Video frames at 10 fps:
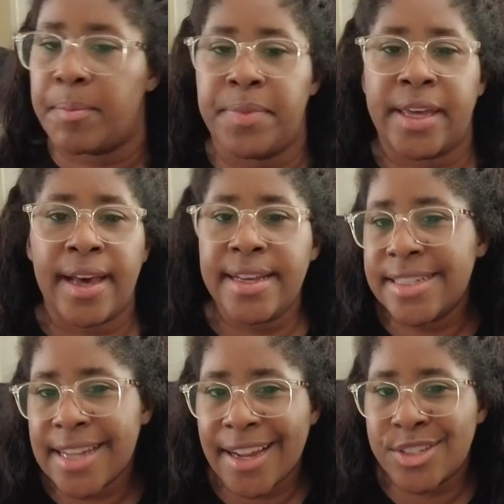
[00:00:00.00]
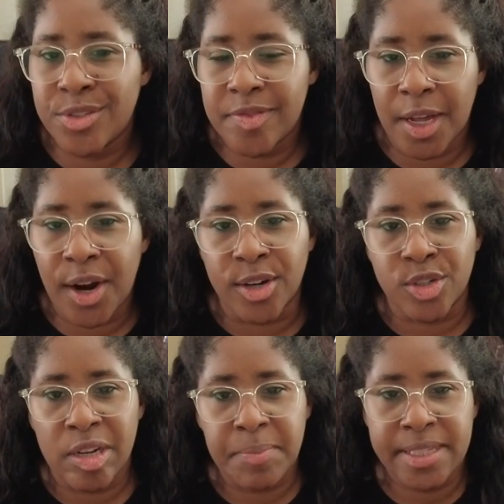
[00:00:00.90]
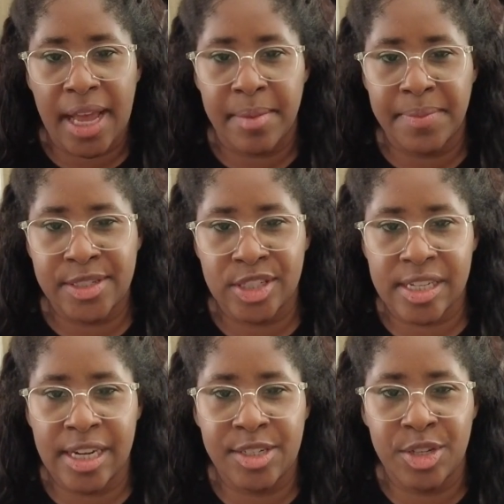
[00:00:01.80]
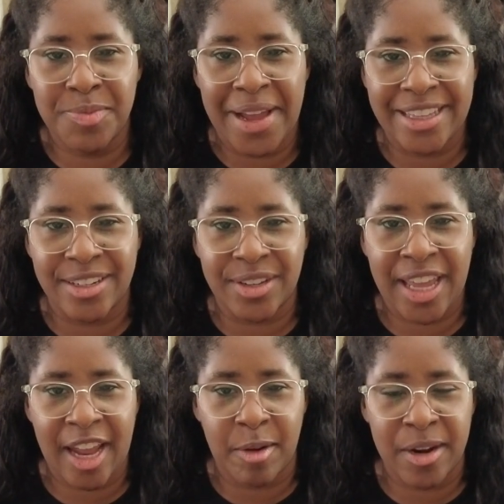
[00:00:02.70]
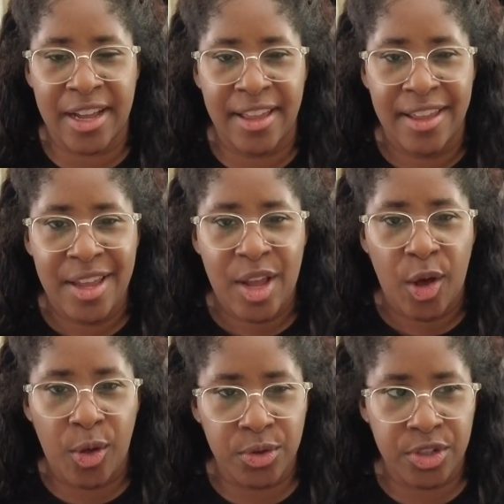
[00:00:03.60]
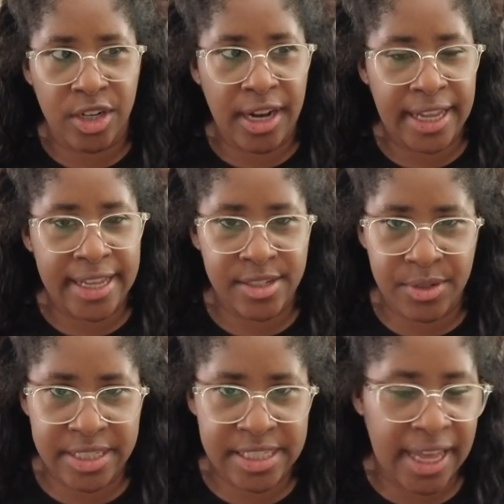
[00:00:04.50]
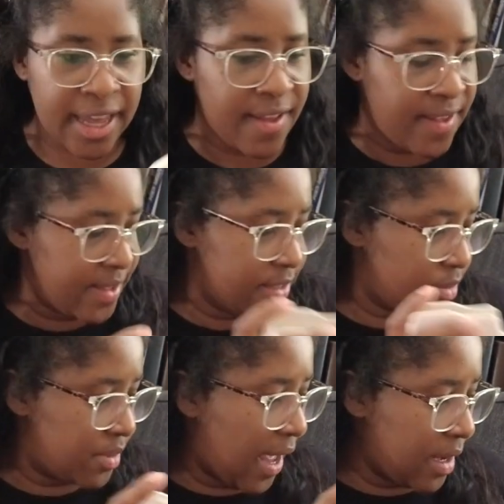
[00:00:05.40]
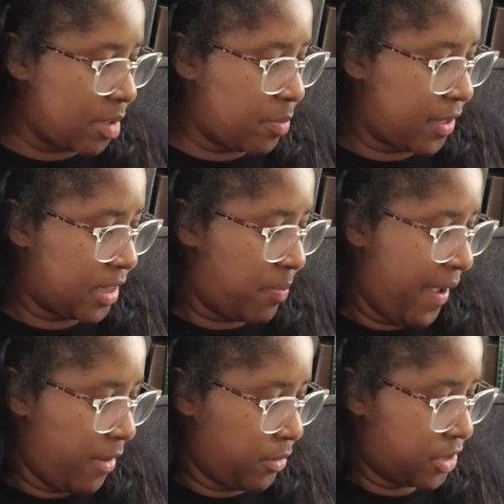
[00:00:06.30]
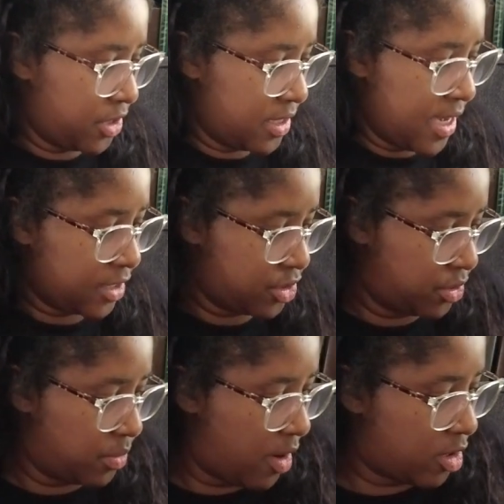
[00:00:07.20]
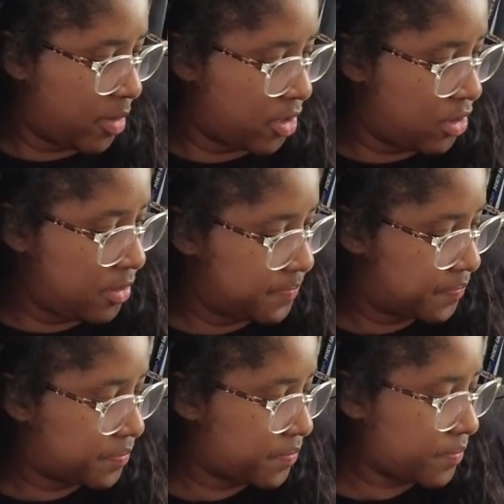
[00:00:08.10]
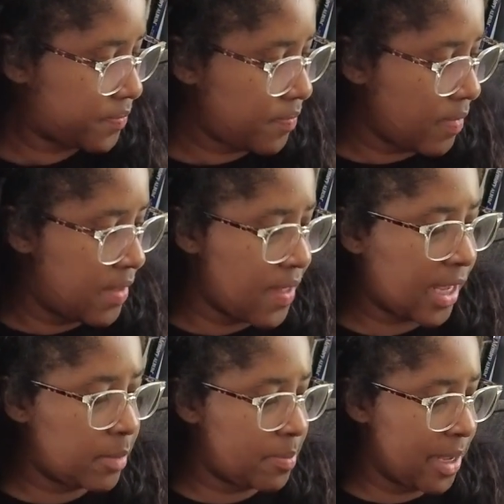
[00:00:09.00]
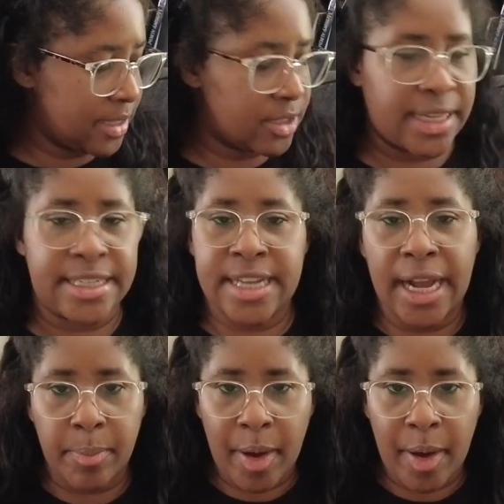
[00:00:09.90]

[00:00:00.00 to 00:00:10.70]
Because I do vlog our trips, I'm just gonna do my little camera holder, I guess you could say. So that I'm gonna put in the pouch next to the water bottle. And that could be my little like tech